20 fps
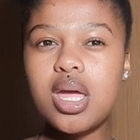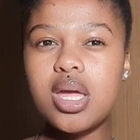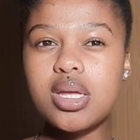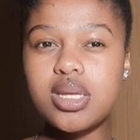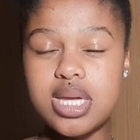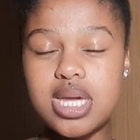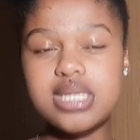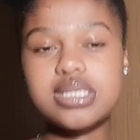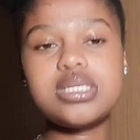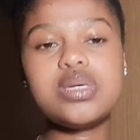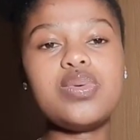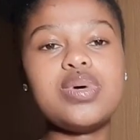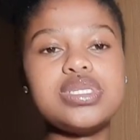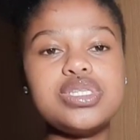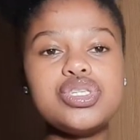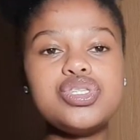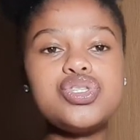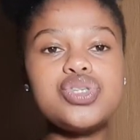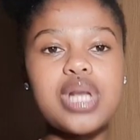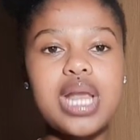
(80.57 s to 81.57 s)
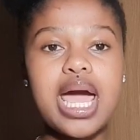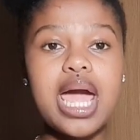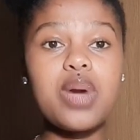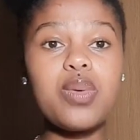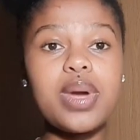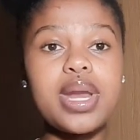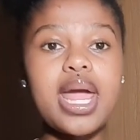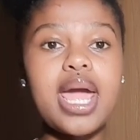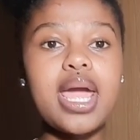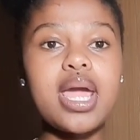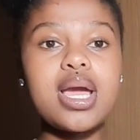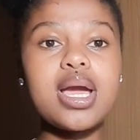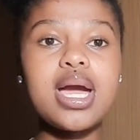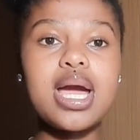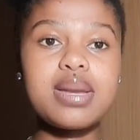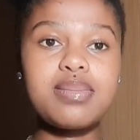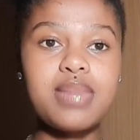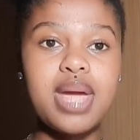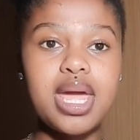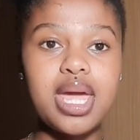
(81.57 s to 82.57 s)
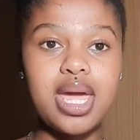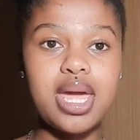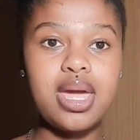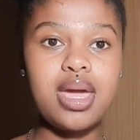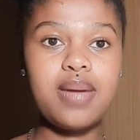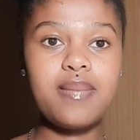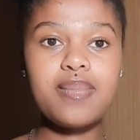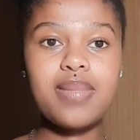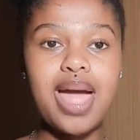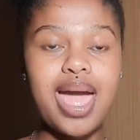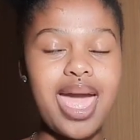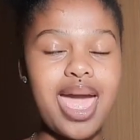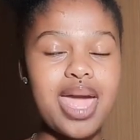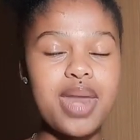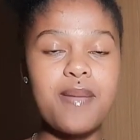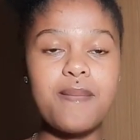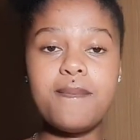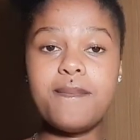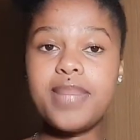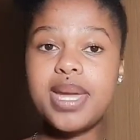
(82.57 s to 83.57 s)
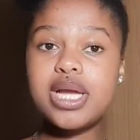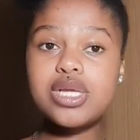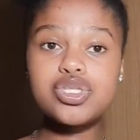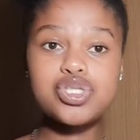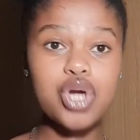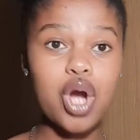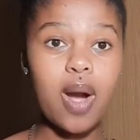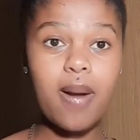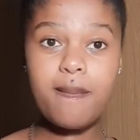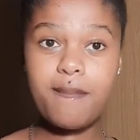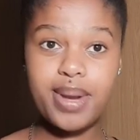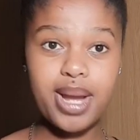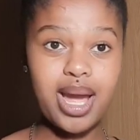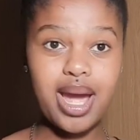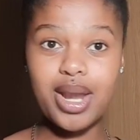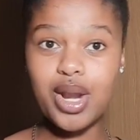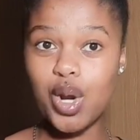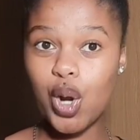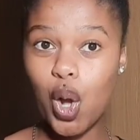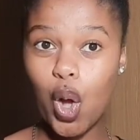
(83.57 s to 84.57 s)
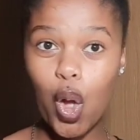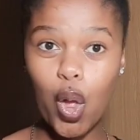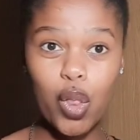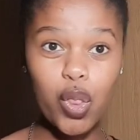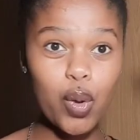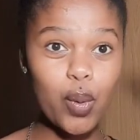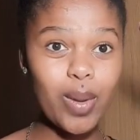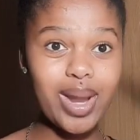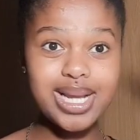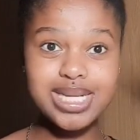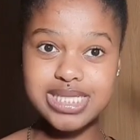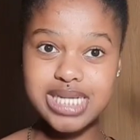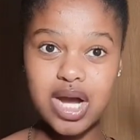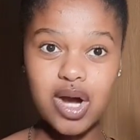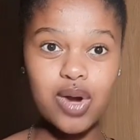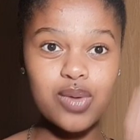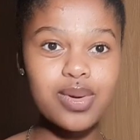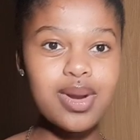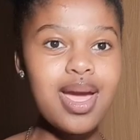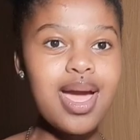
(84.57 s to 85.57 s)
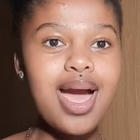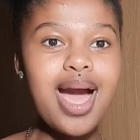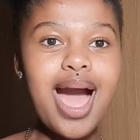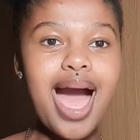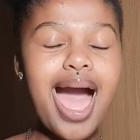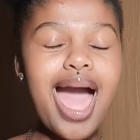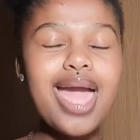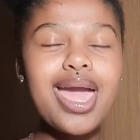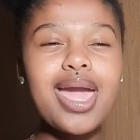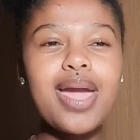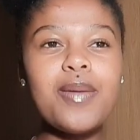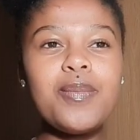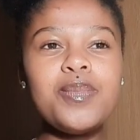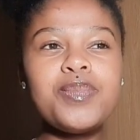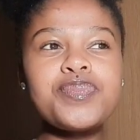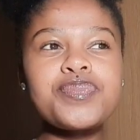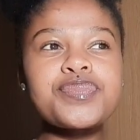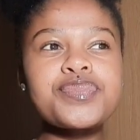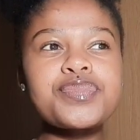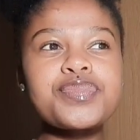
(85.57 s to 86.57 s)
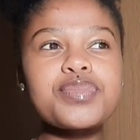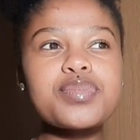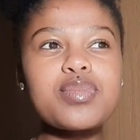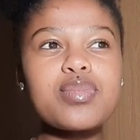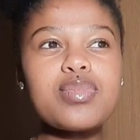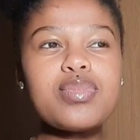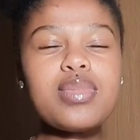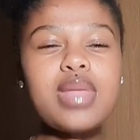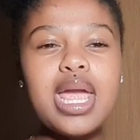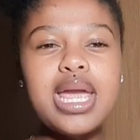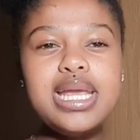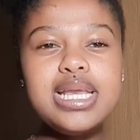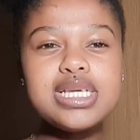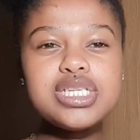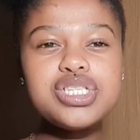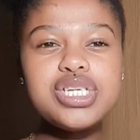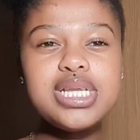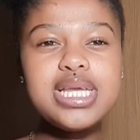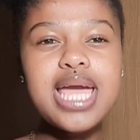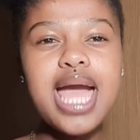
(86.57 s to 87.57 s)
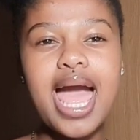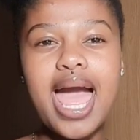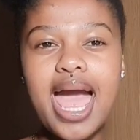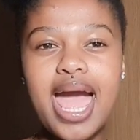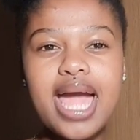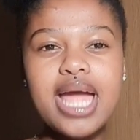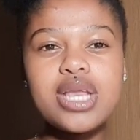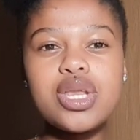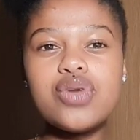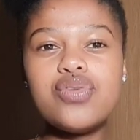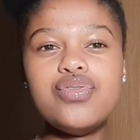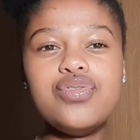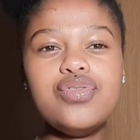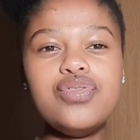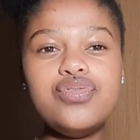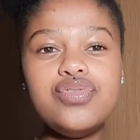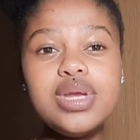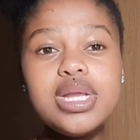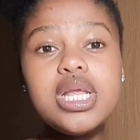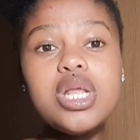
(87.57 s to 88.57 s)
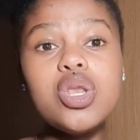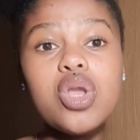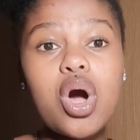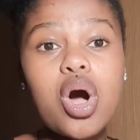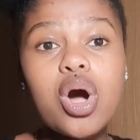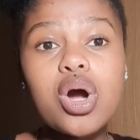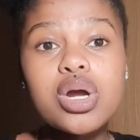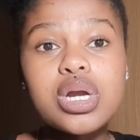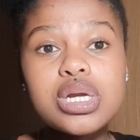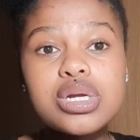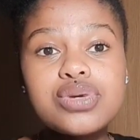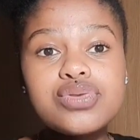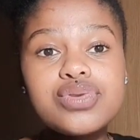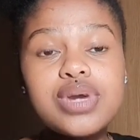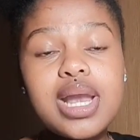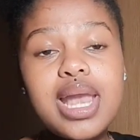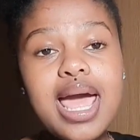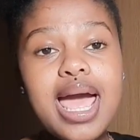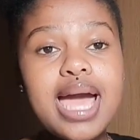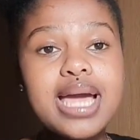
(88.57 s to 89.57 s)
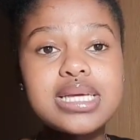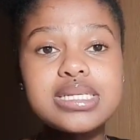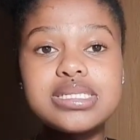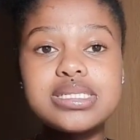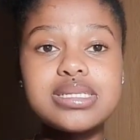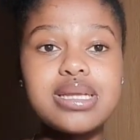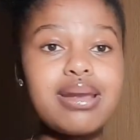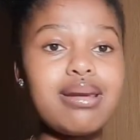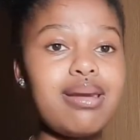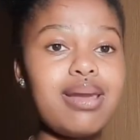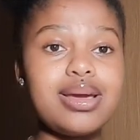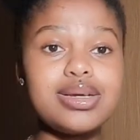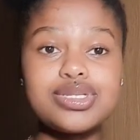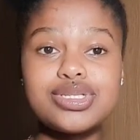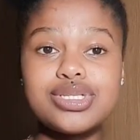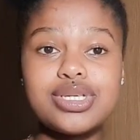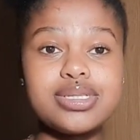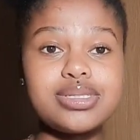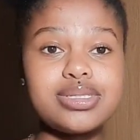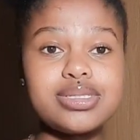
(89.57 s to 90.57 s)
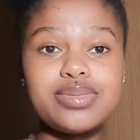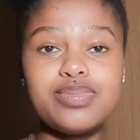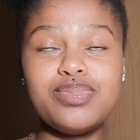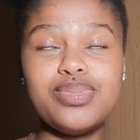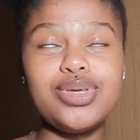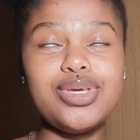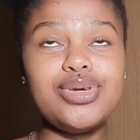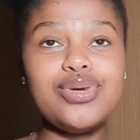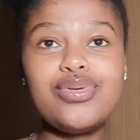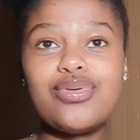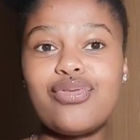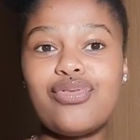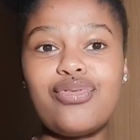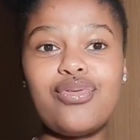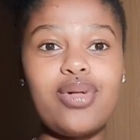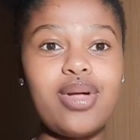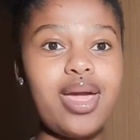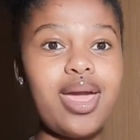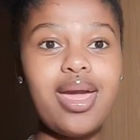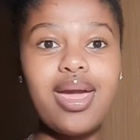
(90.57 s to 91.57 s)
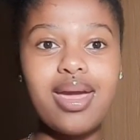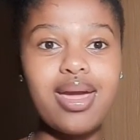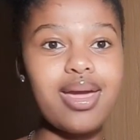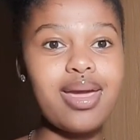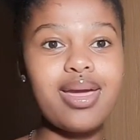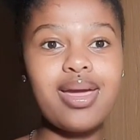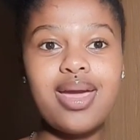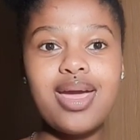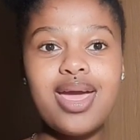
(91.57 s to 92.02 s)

Yes, it was in July when I cut my hair. I had a big chop, cut it all the way down. I initially had really long, relaxed and luscious, beautiful hair,